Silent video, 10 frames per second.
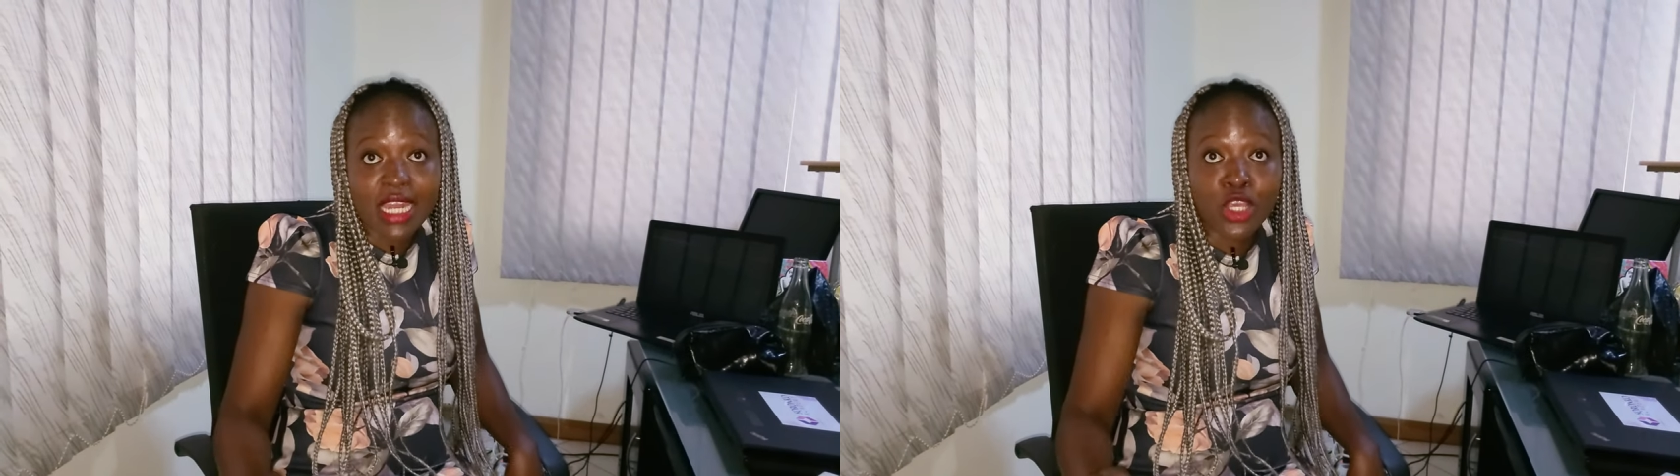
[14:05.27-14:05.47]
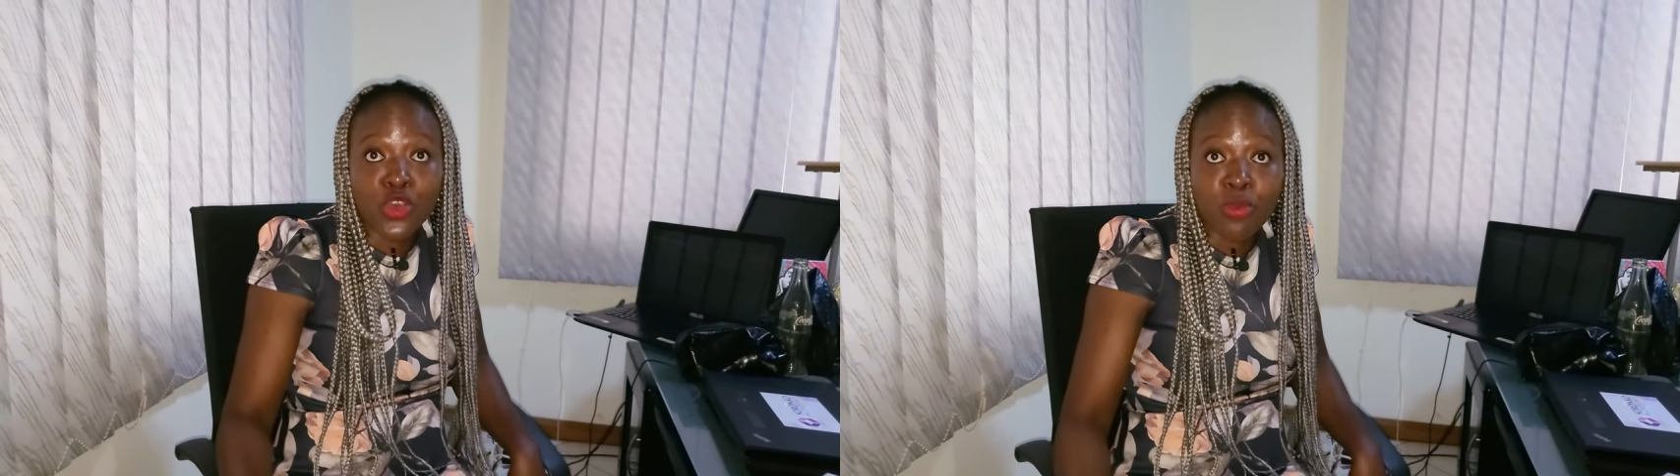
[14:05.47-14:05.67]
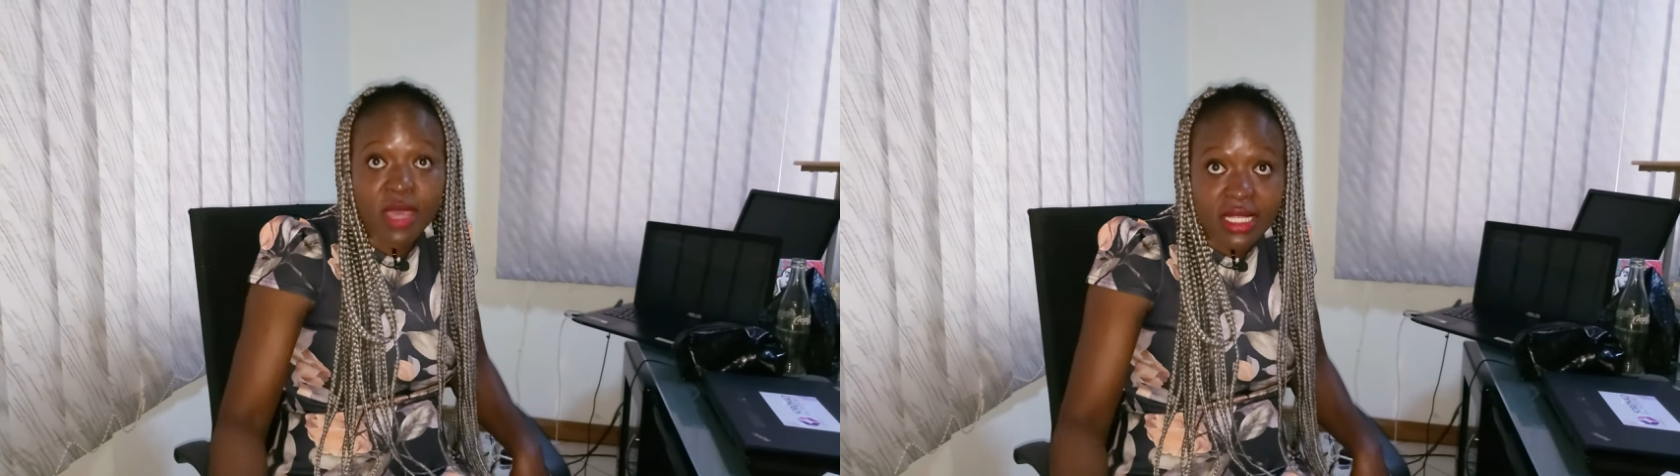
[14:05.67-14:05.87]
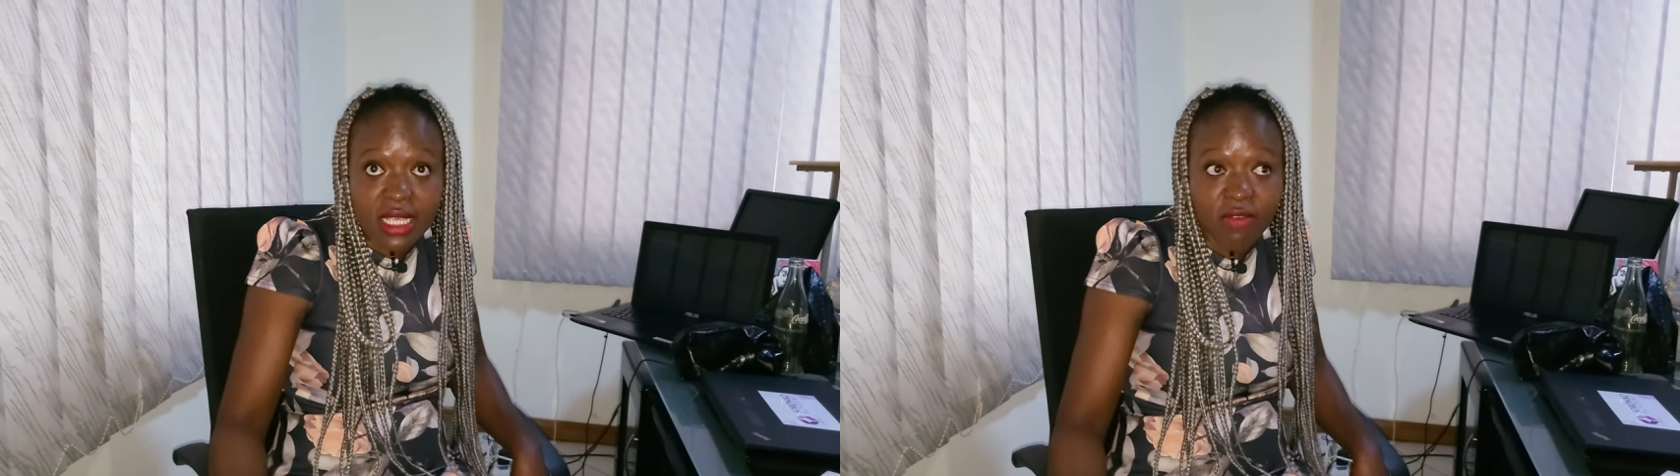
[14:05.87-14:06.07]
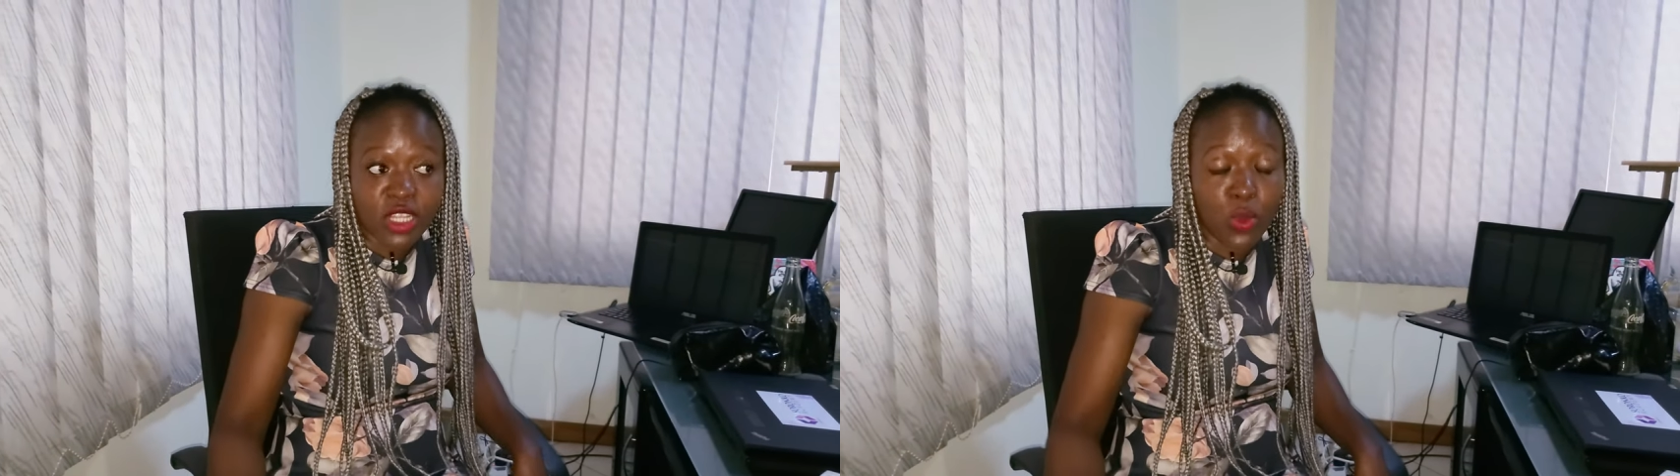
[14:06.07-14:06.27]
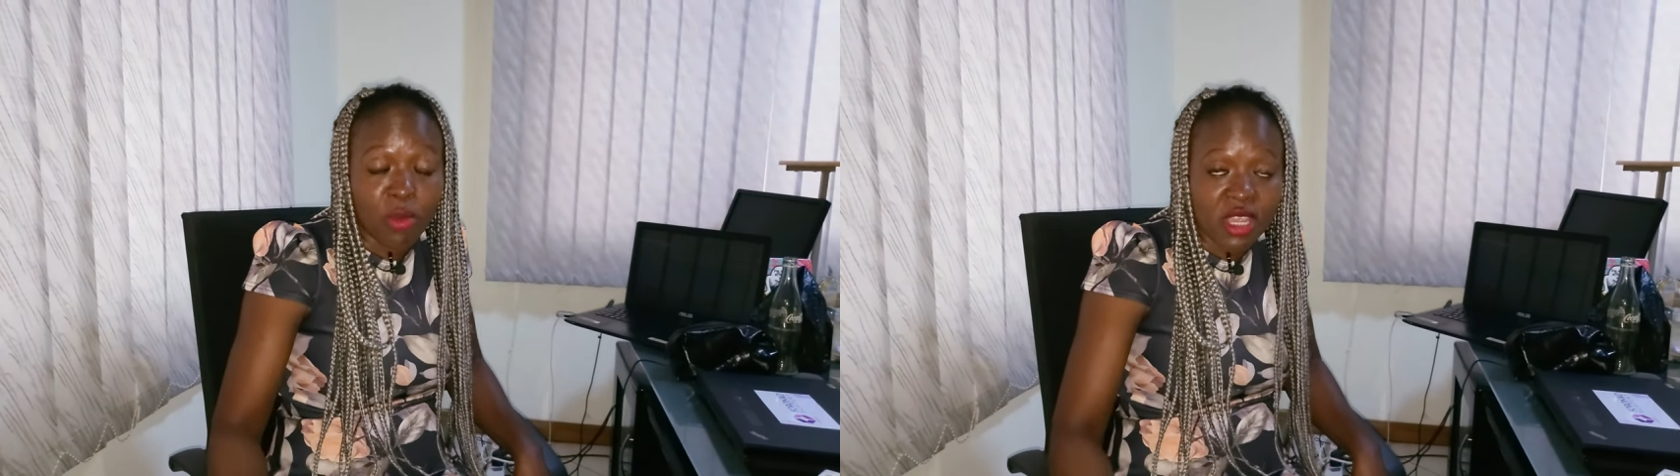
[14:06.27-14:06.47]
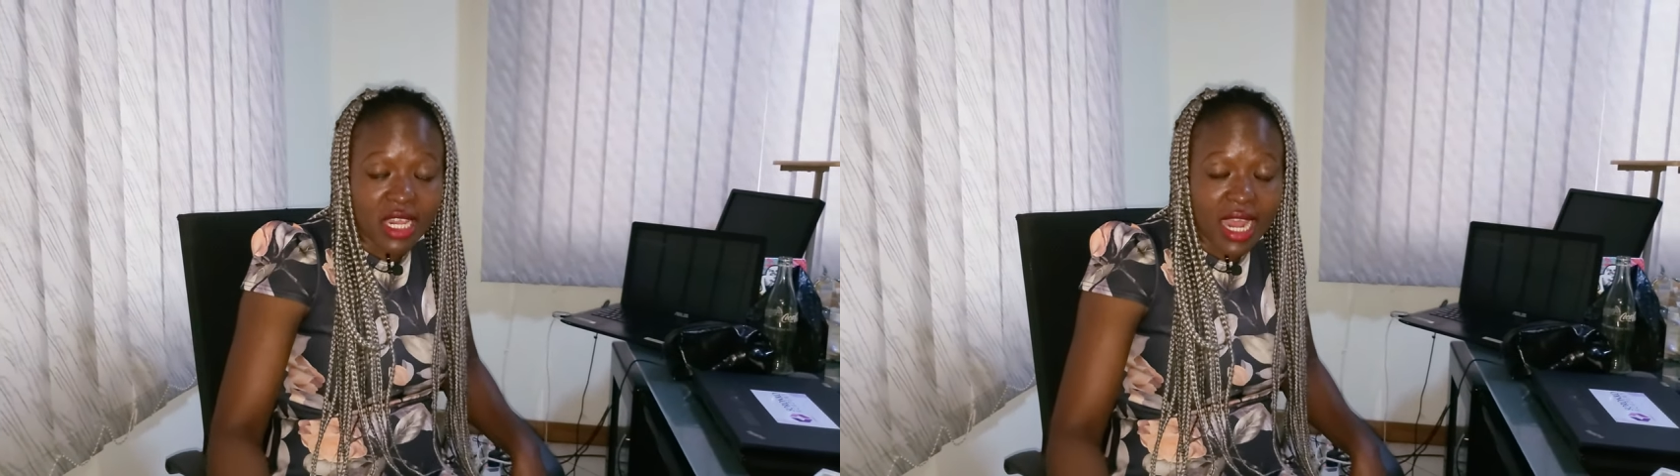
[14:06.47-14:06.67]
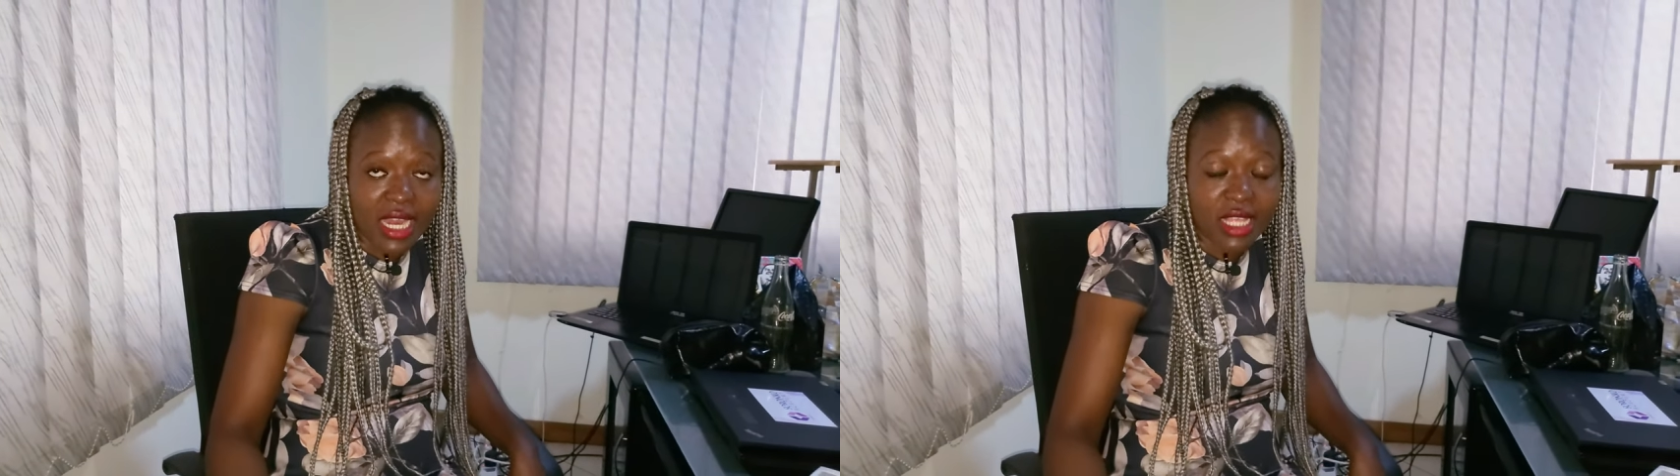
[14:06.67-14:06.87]
an incubator for the women
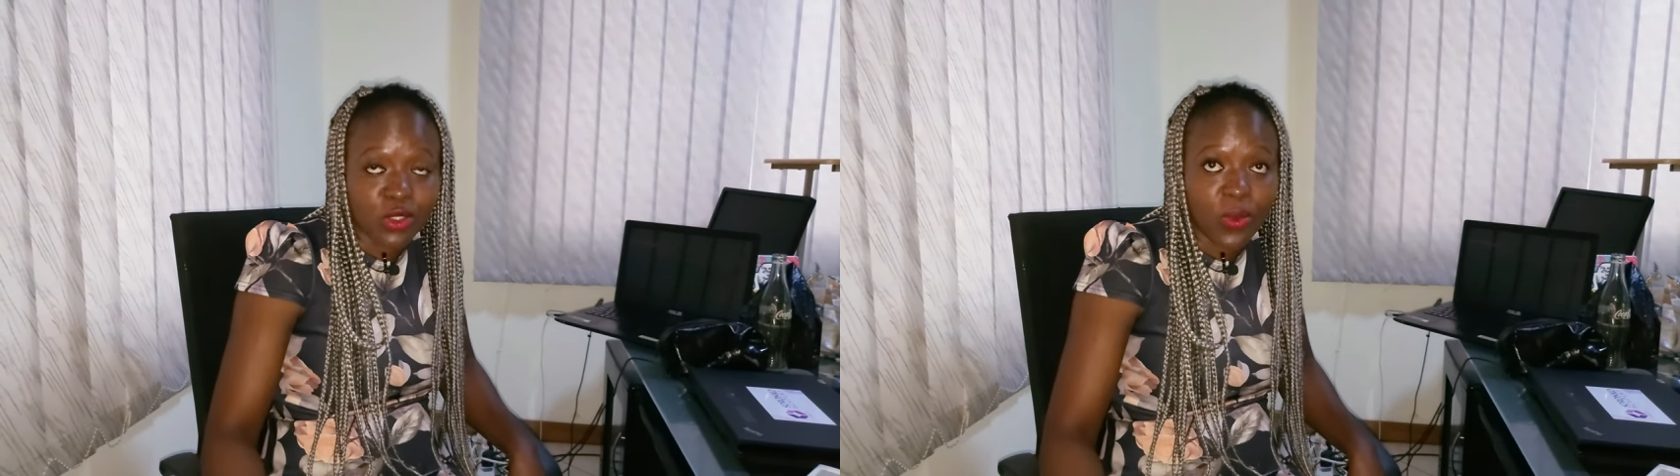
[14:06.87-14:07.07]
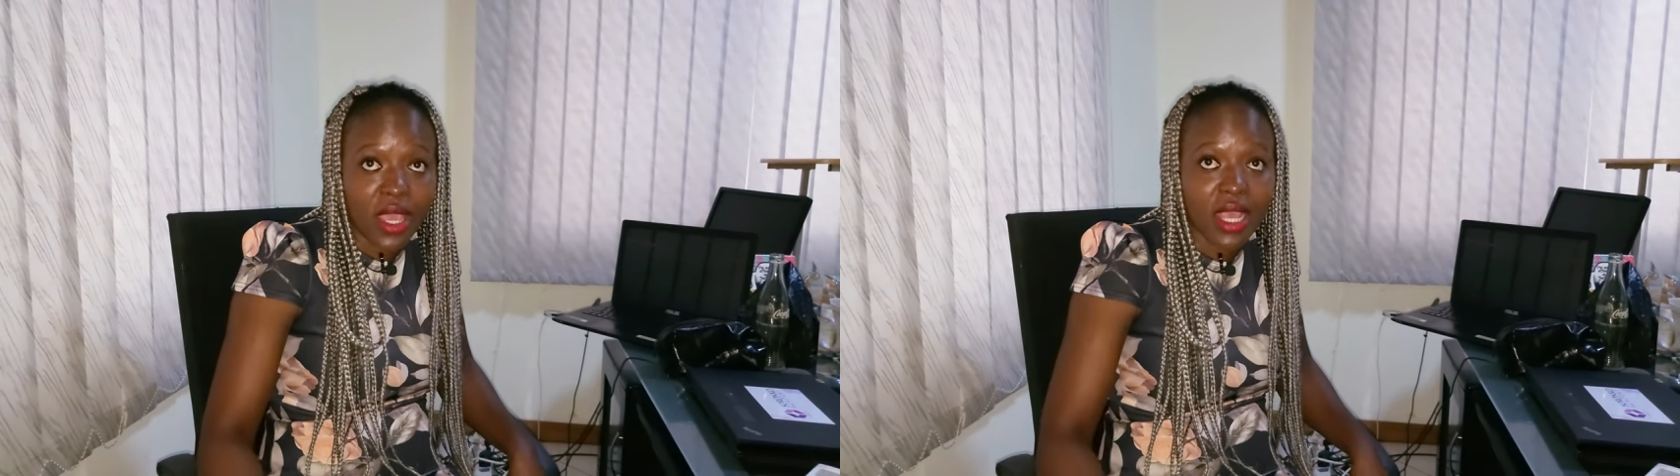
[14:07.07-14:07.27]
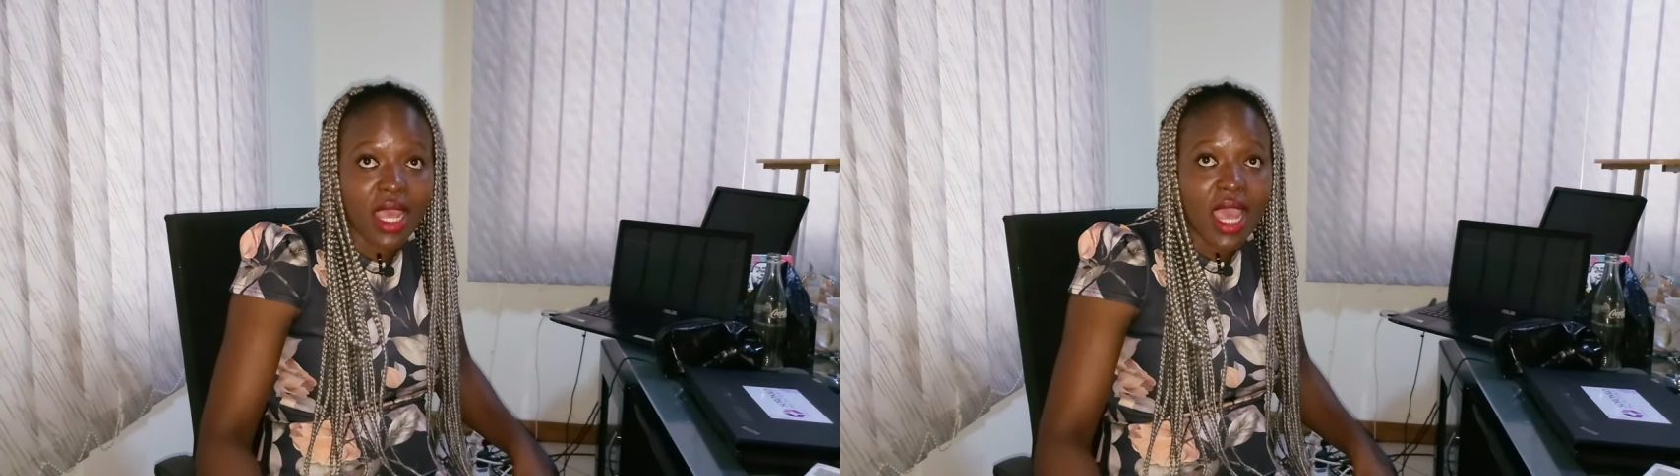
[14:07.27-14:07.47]
in our network